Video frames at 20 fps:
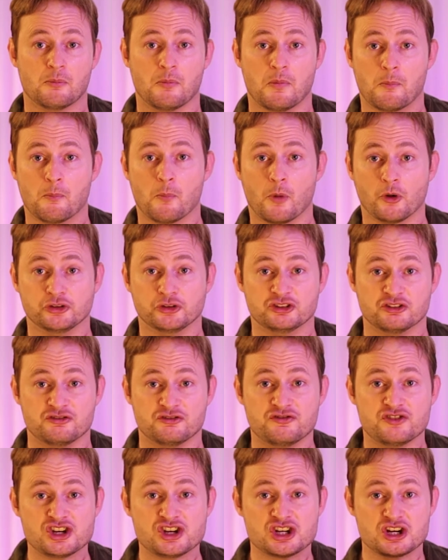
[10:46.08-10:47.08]
most
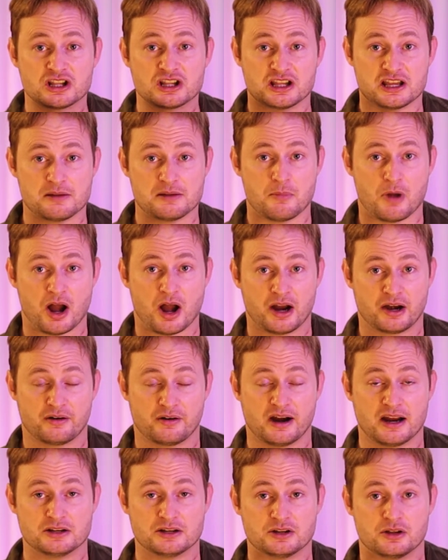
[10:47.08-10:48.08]
efficiently
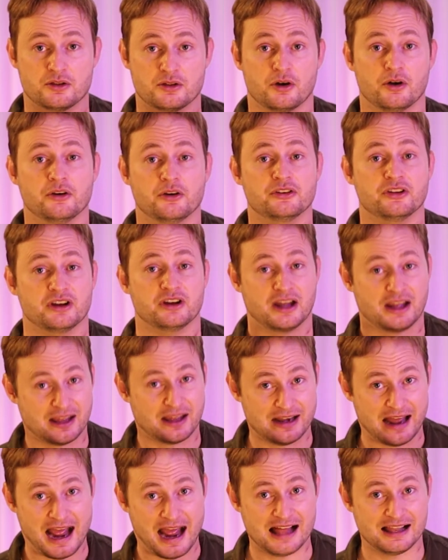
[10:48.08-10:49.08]
migrate to those that
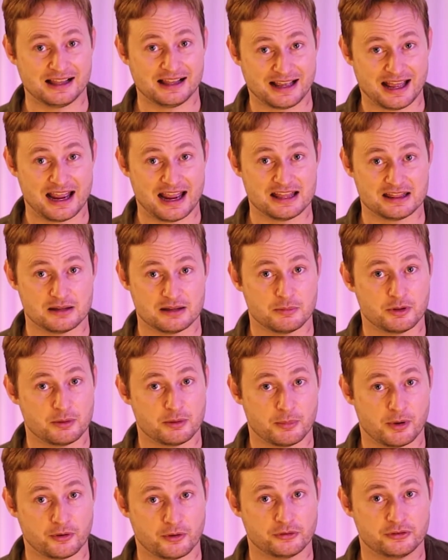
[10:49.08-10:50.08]
can allocate them the
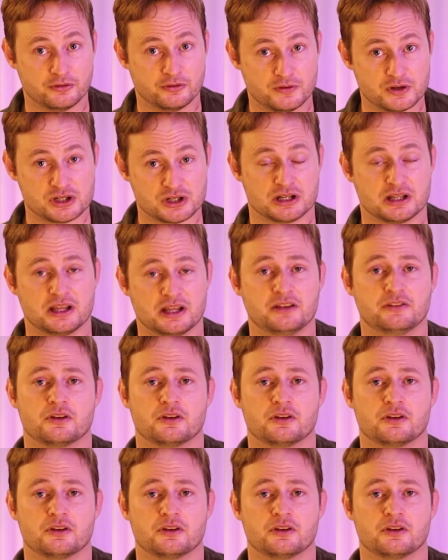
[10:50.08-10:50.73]
most efficiently.